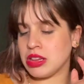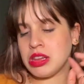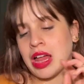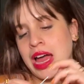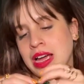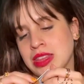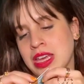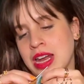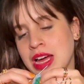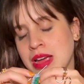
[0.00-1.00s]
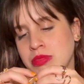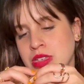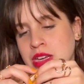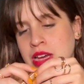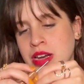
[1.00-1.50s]
liked that I
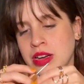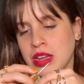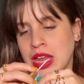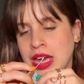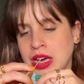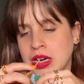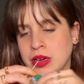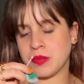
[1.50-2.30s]
did like